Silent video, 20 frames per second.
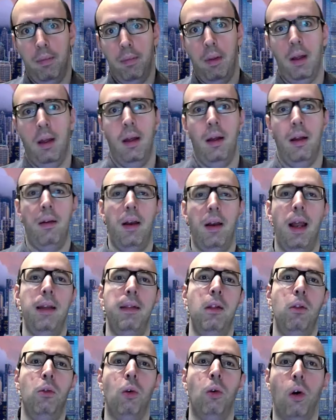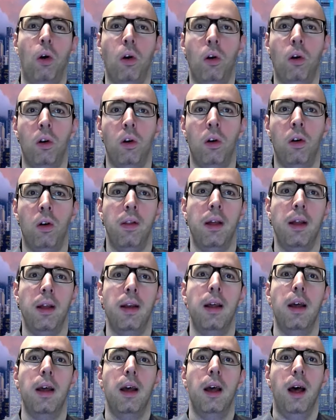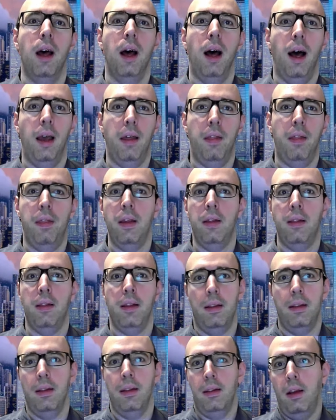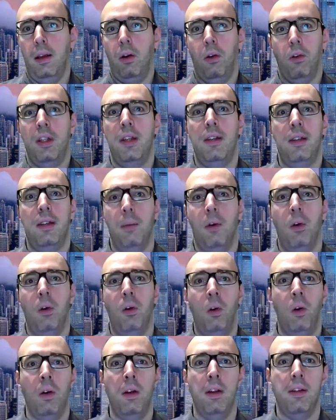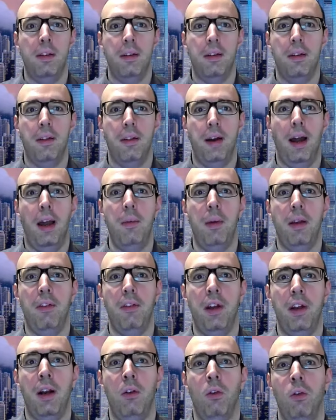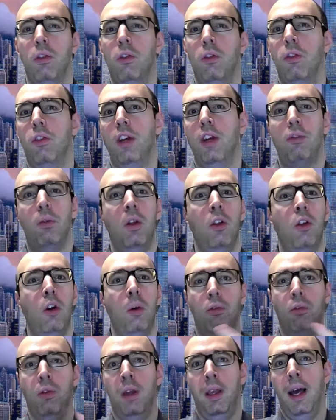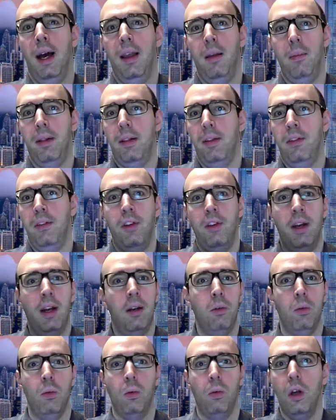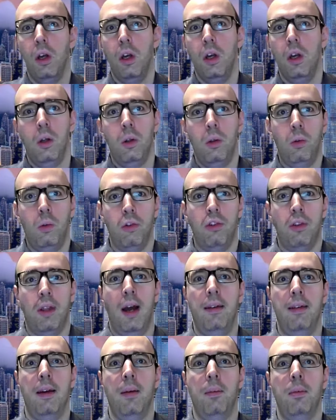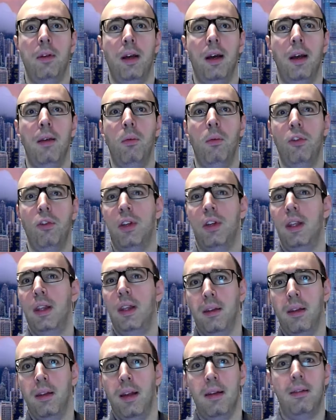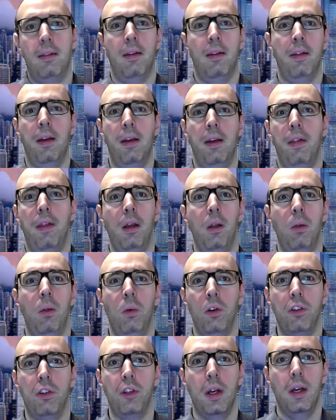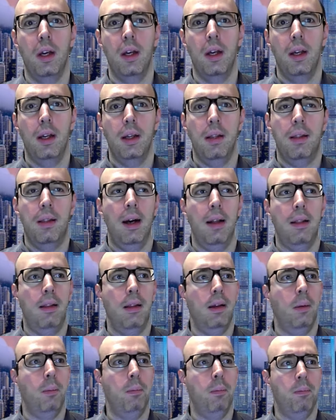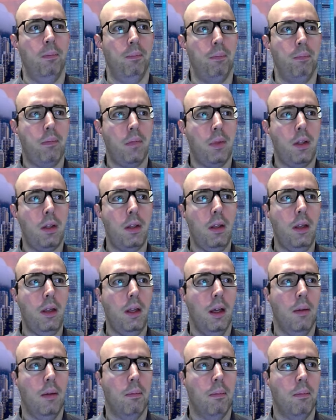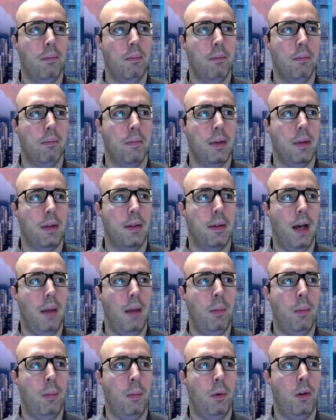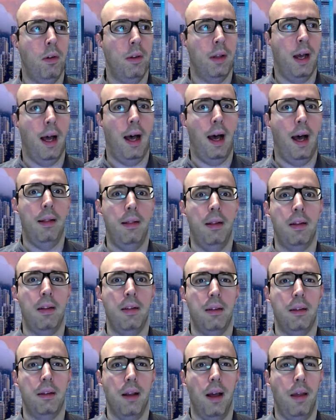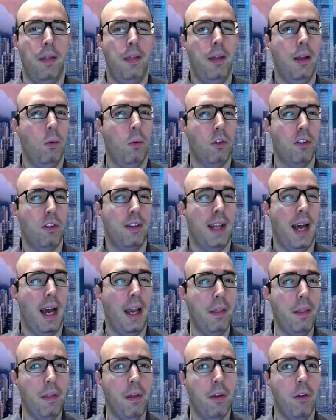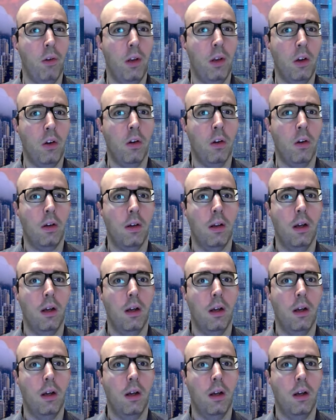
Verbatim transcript: uh, related to Hong Kong, then I think that the ecosystem in Hong Kong is, is thriving in general, not, not just when it comes to AI, but in general to, to startups. I was reading yesterday, I think it was, that um, um, Cyberport had its, I think it was ninth unicorn